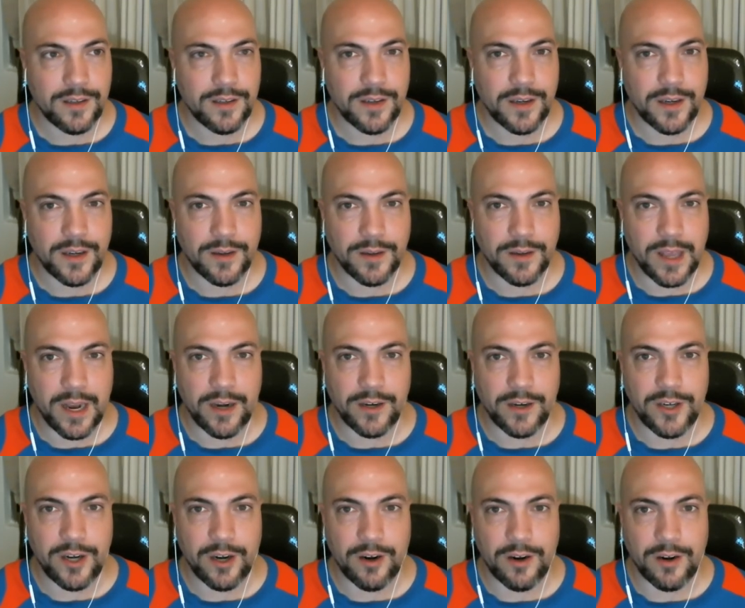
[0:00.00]
uh, get it
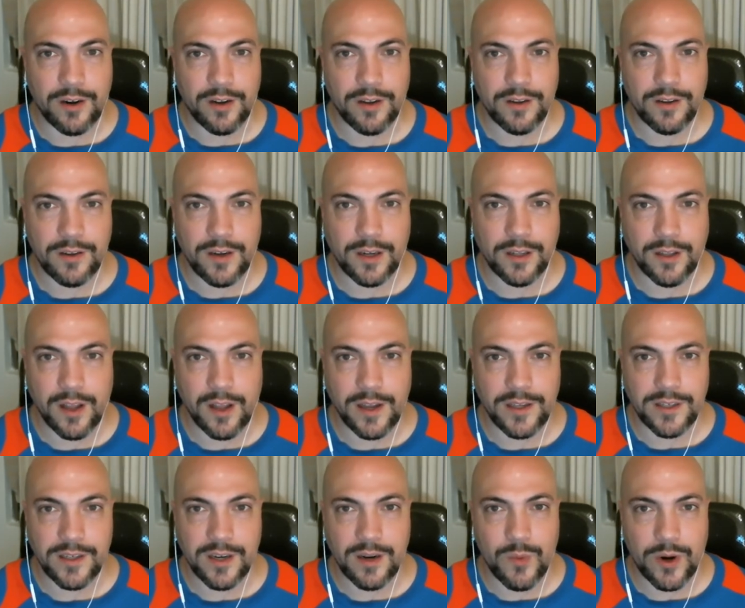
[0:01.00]
shared
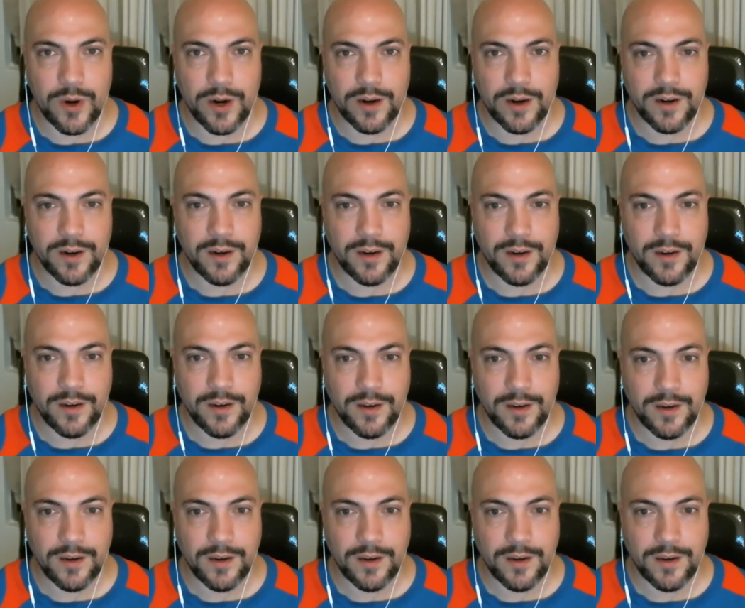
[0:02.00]
online somewhere. For